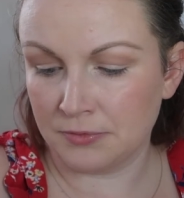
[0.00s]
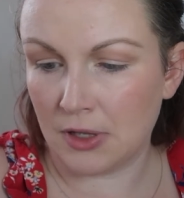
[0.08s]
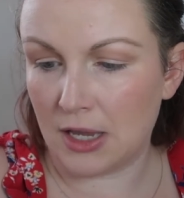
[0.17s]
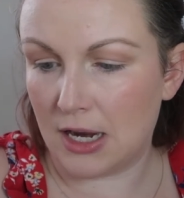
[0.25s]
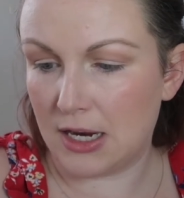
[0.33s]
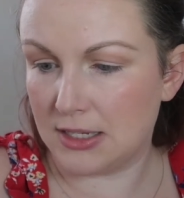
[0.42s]

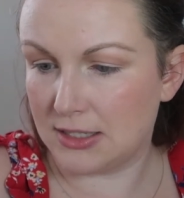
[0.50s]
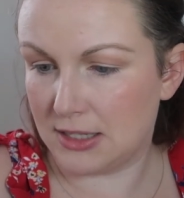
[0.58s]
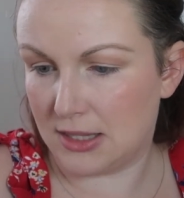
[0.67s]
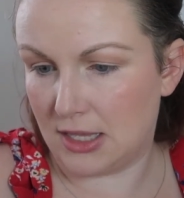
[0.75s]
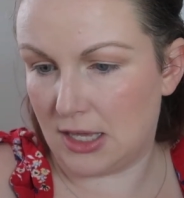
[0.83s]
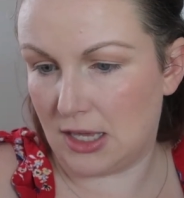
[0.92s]
It is
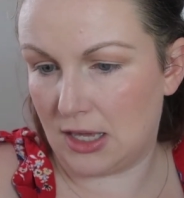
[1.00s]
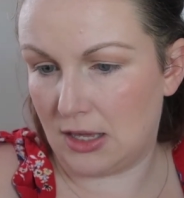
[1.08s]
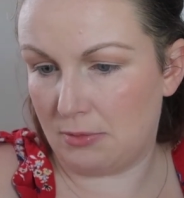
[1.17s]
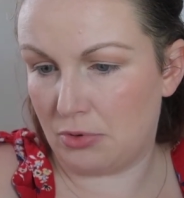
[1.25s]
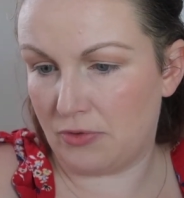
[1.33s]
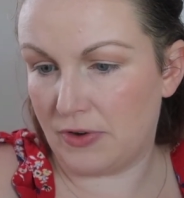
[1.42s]

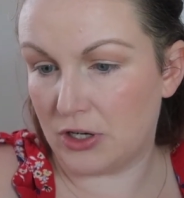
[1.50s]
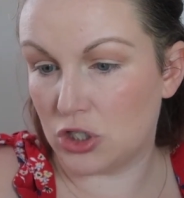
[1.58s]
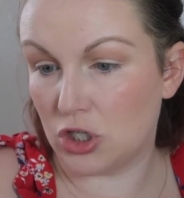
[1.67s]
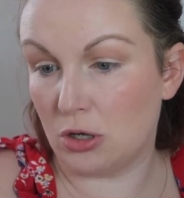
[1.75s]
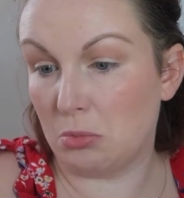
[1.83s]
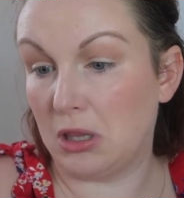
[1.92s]
the
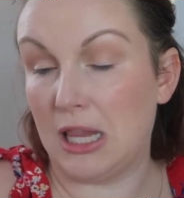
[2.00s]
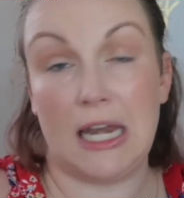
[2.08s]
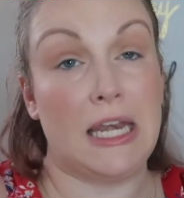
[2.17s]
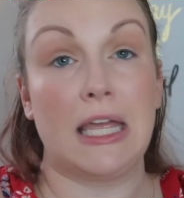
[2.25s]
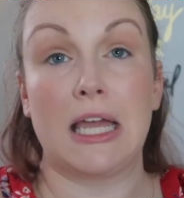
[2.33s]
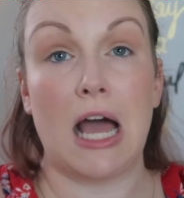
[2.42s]
Professional
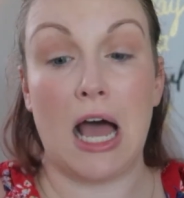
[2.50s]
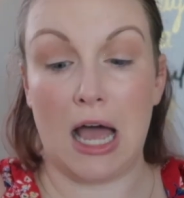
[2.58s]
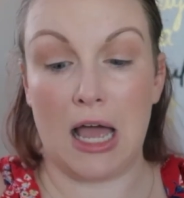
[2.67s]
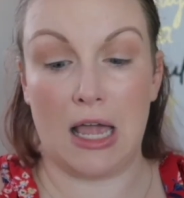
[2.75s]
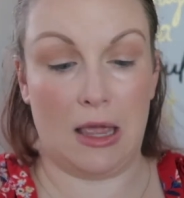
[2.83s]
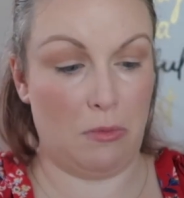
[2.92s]
Blending
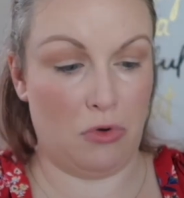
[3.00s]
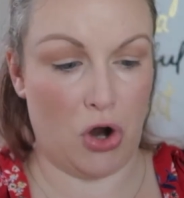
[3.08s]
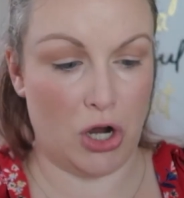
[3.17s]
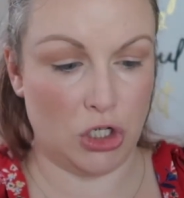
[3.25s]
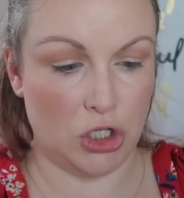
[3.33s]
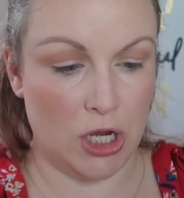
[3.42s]
Eye
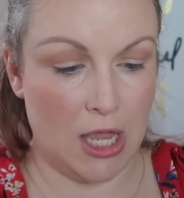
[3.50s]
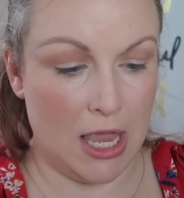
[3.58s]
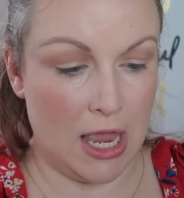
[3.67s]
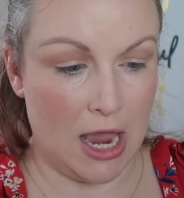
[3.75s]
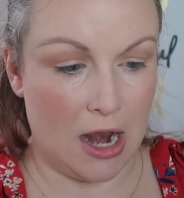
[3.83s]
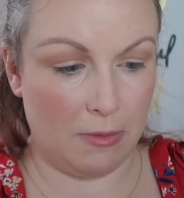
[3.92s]
brush,
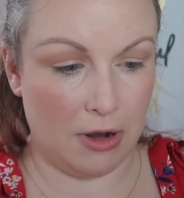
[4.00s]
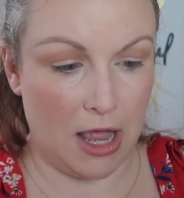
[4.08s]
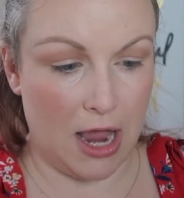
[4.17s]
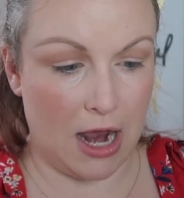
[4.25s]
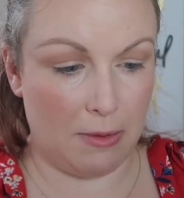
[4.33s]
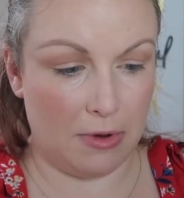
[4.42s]
and I'm going to
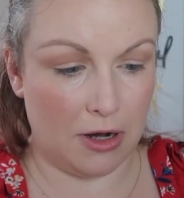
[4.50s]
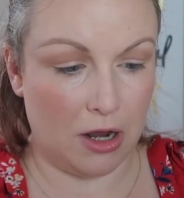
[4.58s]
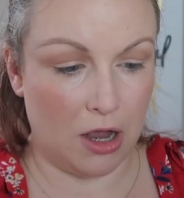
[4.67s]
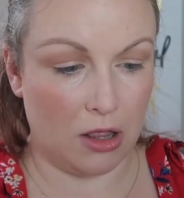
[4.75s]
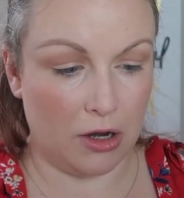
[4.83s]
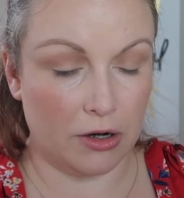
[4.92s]
add a bit of
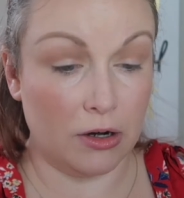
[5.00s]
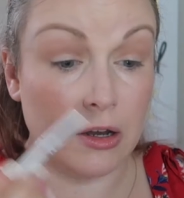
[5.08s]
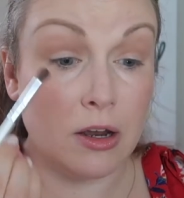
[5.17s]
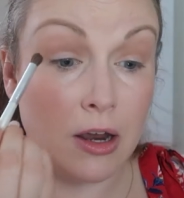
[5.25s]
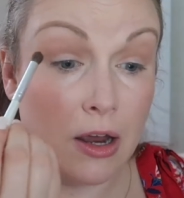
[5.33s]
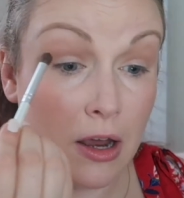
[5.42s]
color,
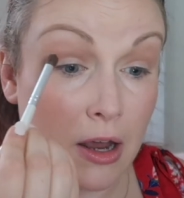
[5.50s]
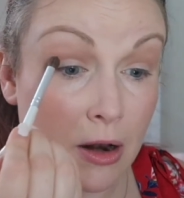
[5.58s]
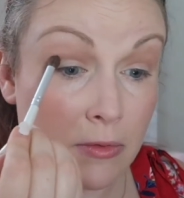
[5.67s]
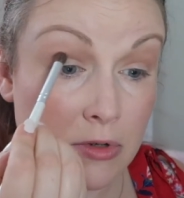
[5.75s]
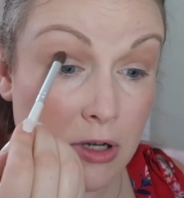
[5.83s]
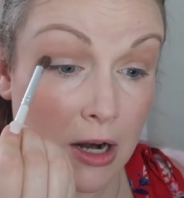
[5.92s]
and
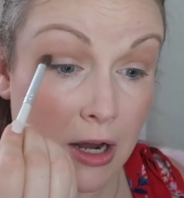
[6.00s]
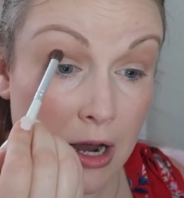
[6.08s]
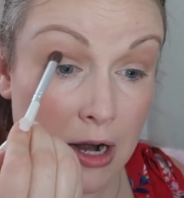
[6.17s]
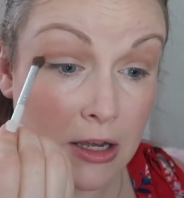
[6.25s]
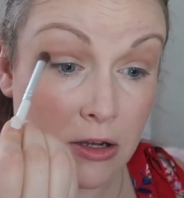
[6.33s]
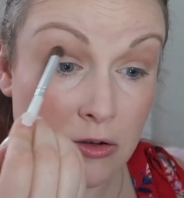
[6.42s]
I'm just going to
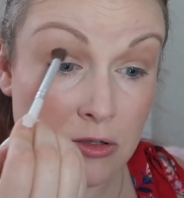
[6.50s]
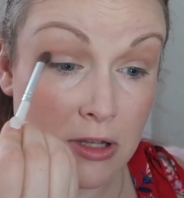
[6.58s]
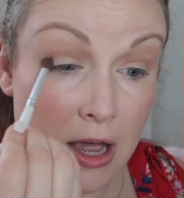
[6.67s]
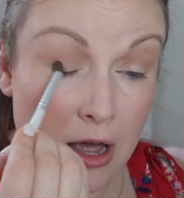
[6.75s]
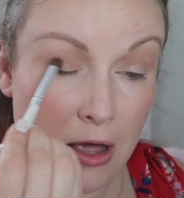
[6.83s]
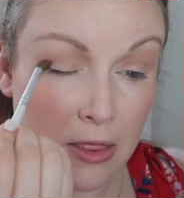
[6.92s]
kind of use
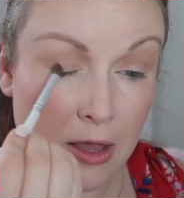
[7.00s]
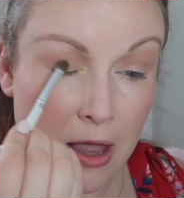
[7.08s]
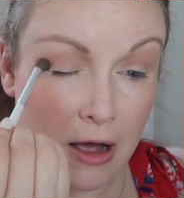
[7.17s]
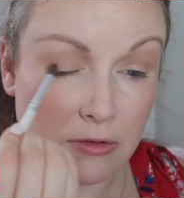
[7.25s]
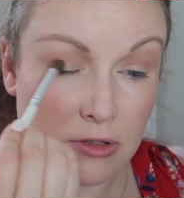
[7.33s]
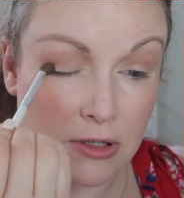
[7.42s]
that on the
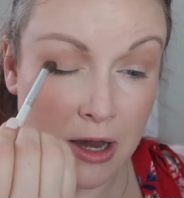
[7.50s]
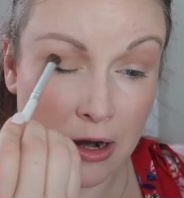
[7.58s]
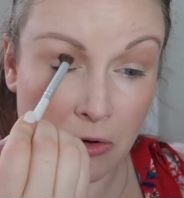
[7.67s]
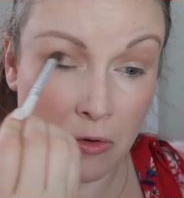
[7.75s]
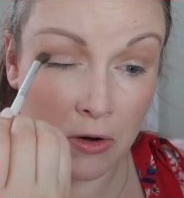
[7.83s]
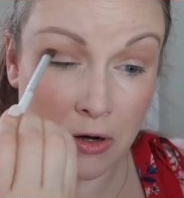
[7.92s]
outside
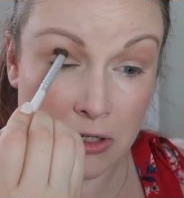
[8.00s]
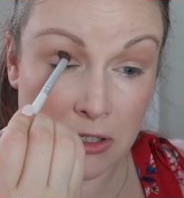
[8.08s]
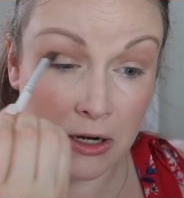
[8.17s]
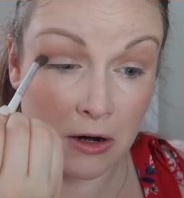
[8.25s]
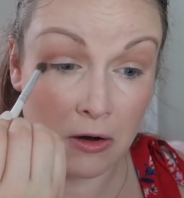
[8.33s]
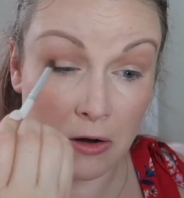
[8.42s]
corners
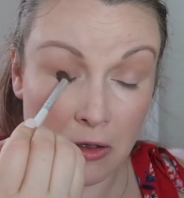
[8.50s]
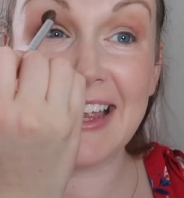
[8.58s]
here.